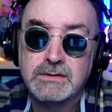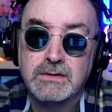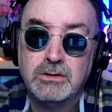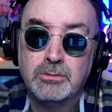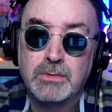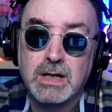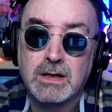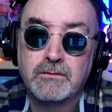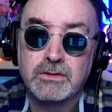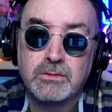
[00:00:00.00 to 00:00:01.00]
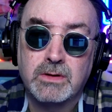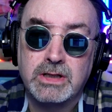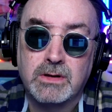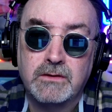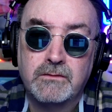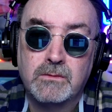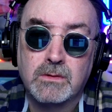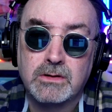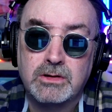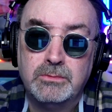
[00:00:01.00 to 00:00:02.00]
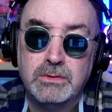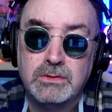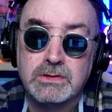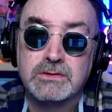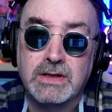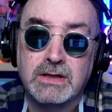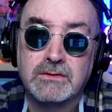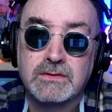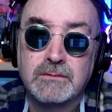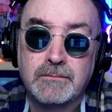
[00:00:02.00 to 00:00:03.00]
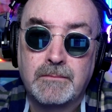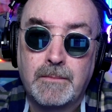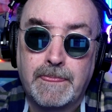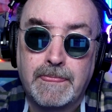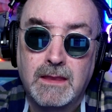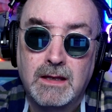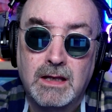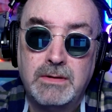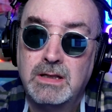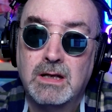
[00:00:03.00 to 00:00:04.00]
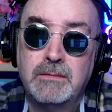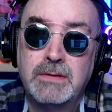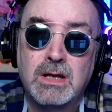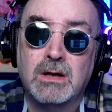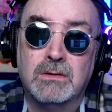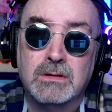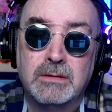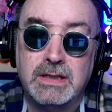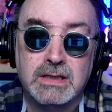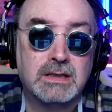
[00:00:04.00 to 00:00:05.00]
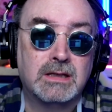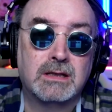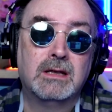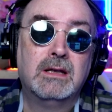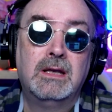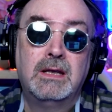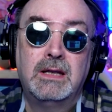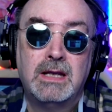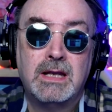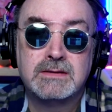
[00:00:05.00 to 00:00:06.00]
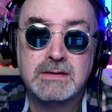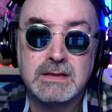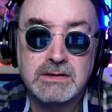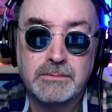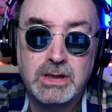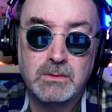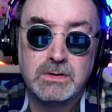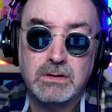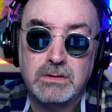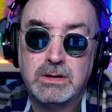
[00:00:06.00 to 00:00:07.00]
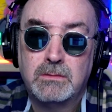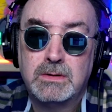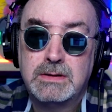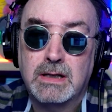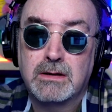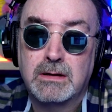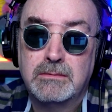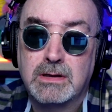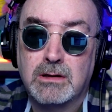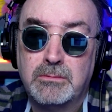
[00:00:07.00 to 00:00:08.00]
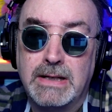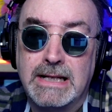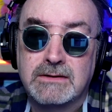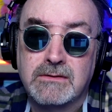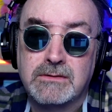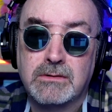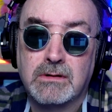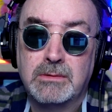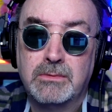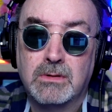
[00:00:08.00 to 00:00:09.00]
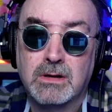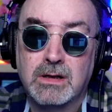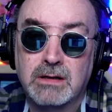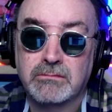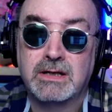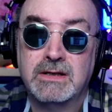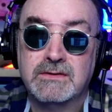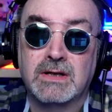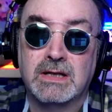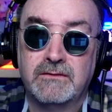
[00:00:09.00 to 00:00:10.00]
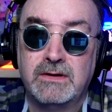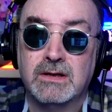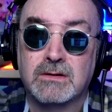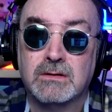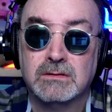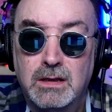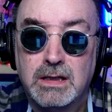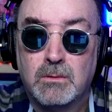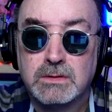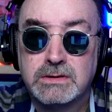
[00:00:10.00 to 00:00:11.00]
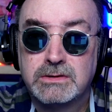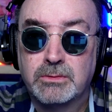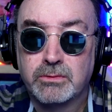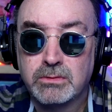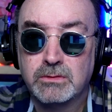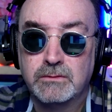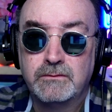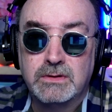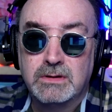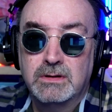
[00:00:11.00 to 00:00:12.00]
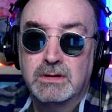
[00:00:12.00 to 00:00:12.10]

as the new model for 2024 to boost your sales? I mean, no. I mean, it, it's not something you would do. You would tell them to go back to the drawing board and redesign the vehicle. Now, once it's approved